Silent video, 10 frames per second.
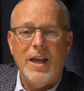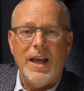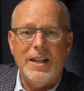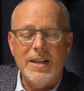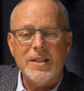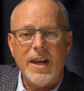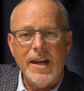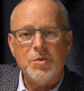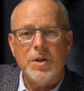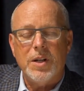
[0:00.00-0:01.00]
And in this
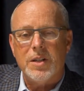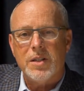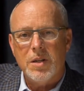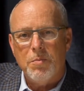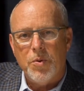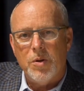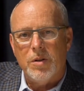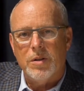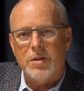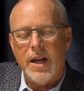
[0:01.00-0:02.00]
case, we did a simple
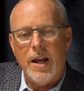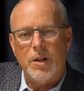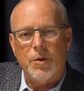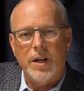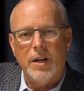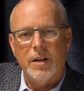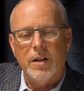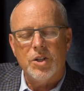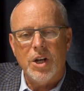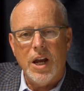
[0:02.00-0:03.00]
tailoring
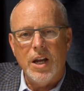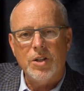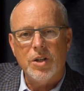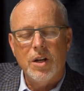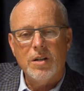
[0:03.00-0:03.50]
change